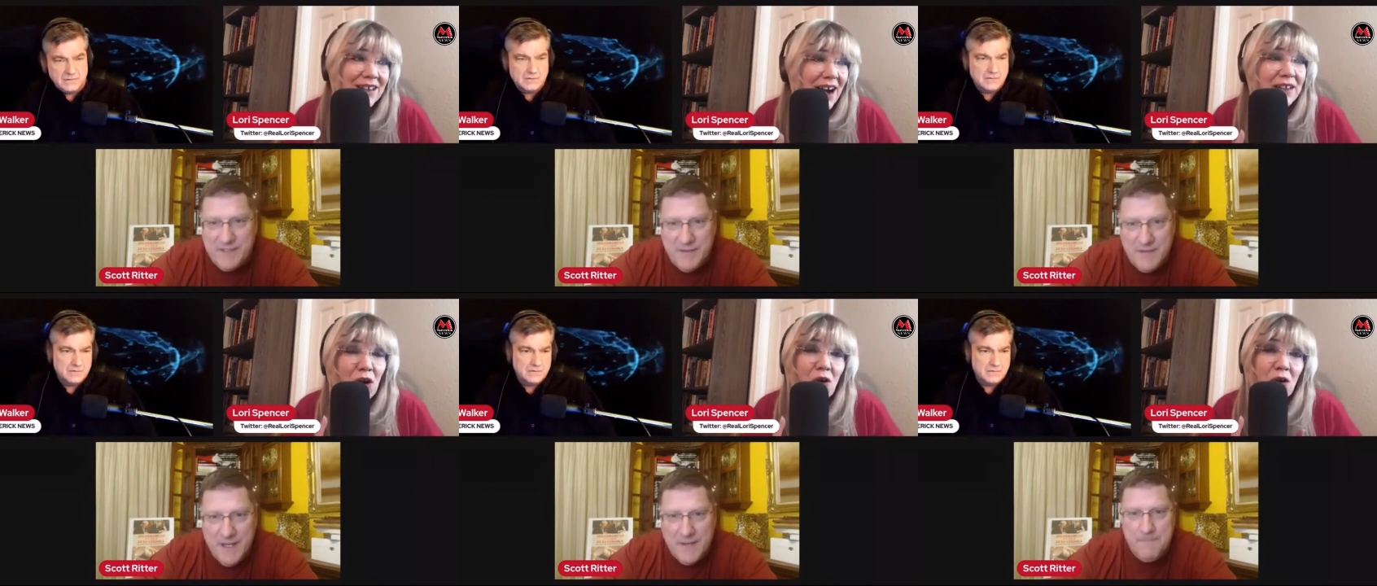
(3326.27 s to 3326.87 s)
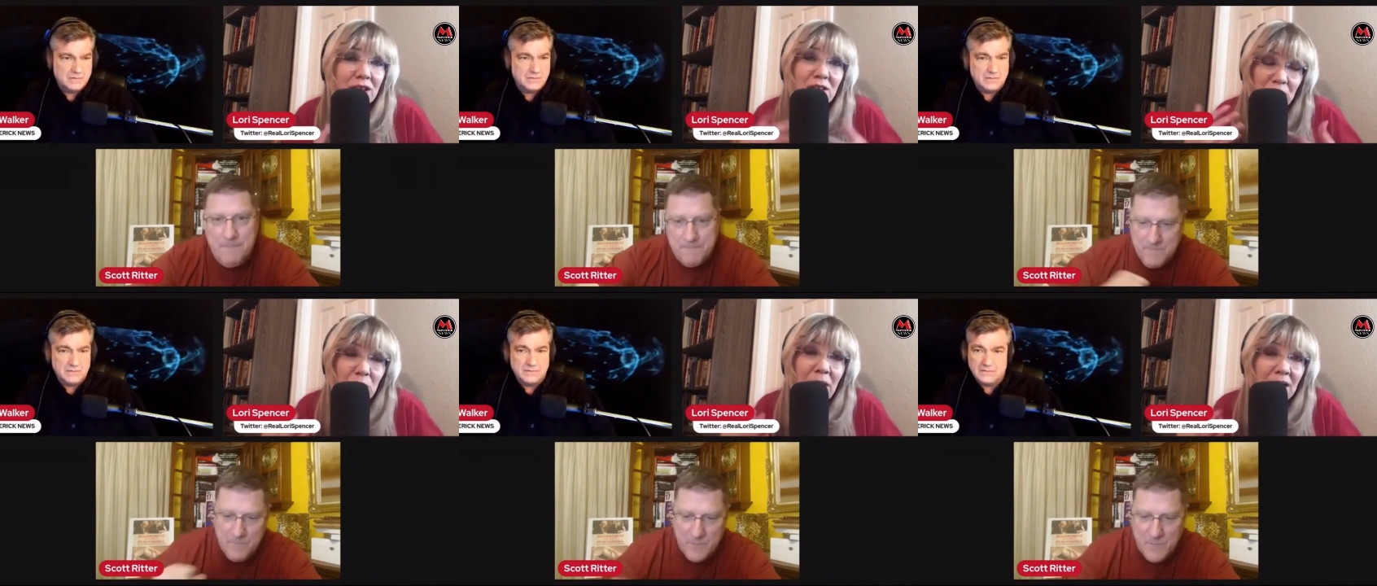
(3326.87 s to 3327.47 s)
Speaker 1: know yeah. if you
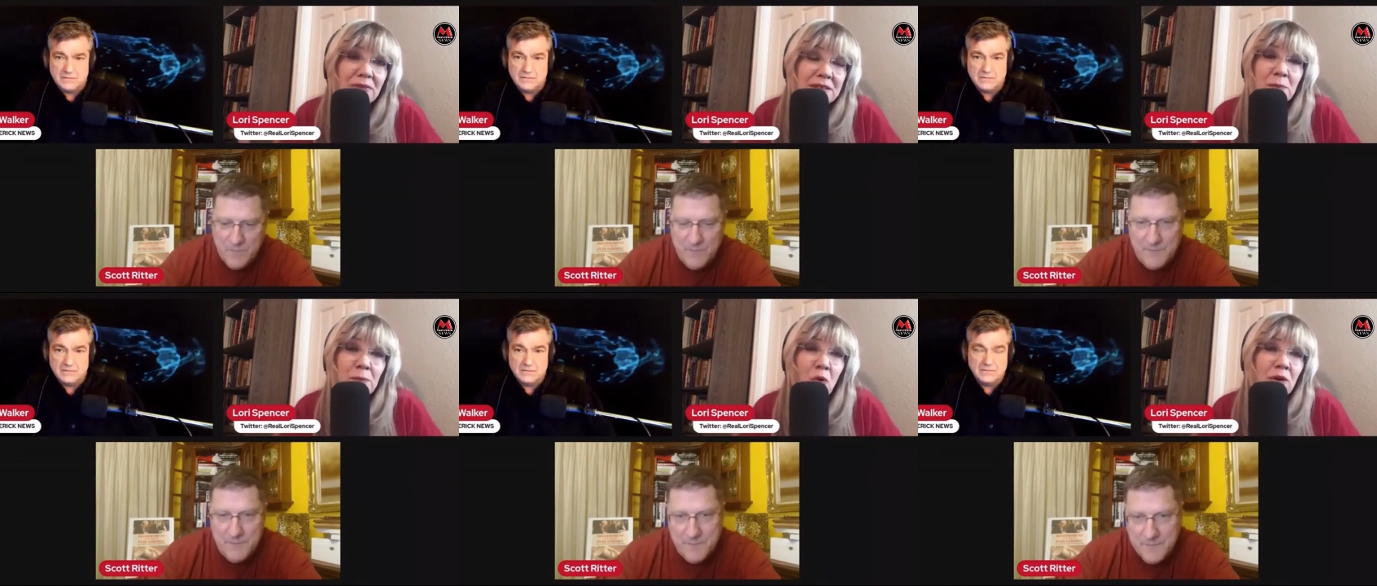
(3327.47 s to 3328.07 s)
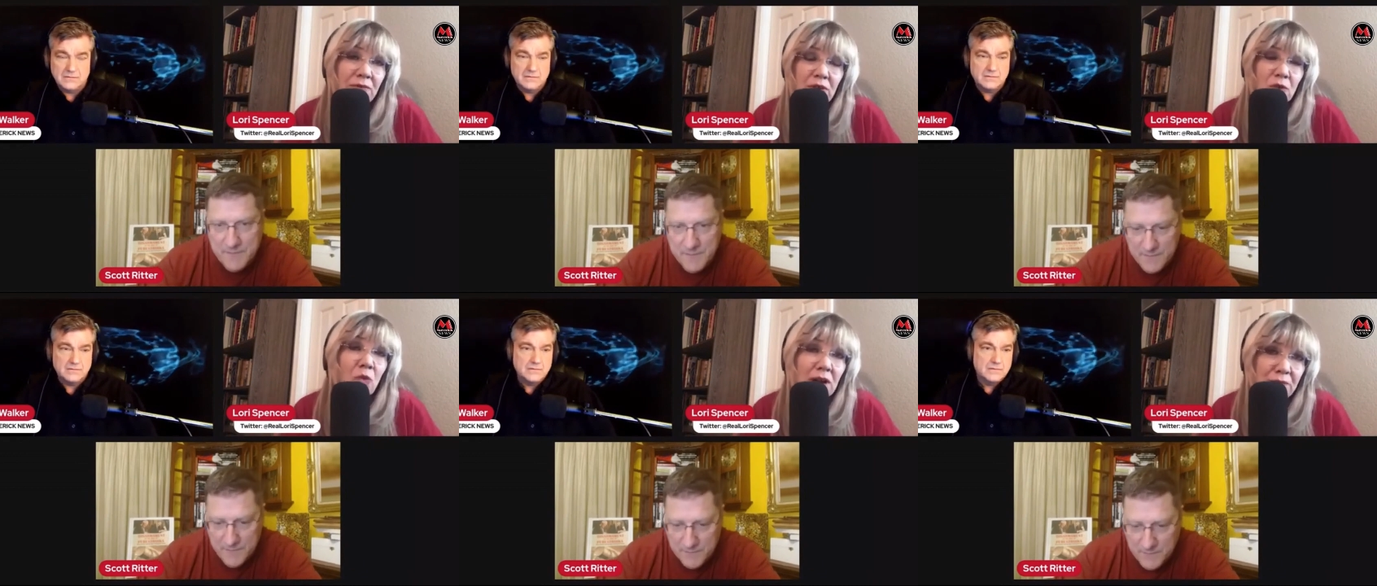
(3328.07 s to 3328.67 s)
have the support of your
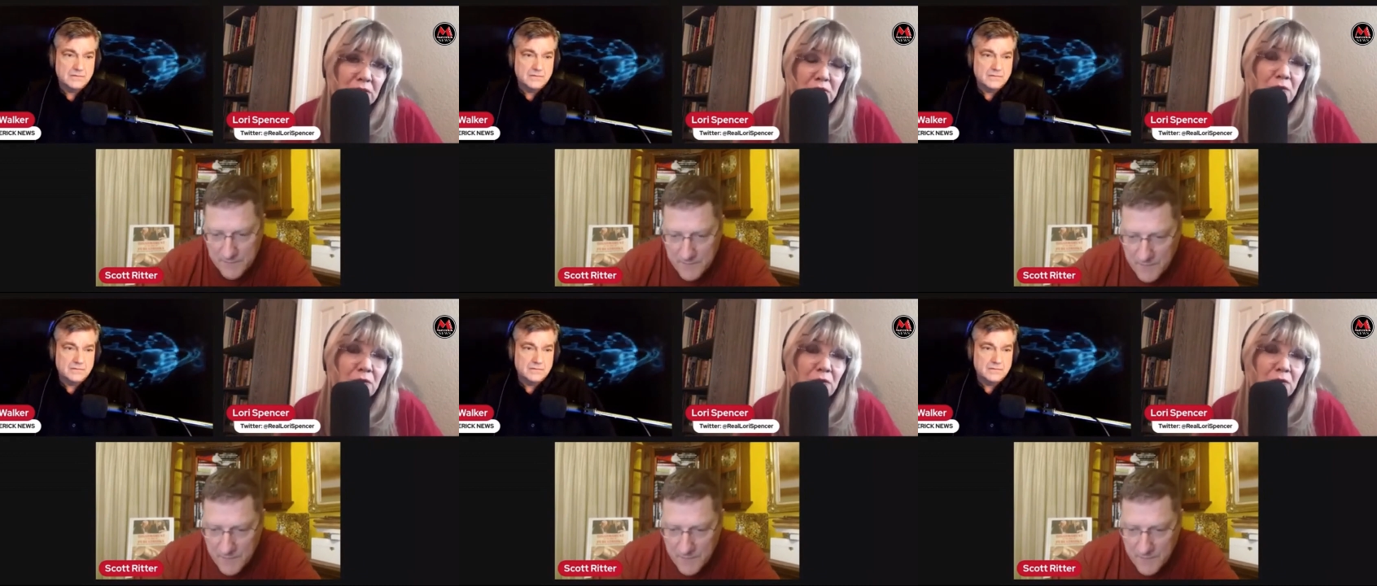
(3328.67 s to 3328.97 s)
wife and your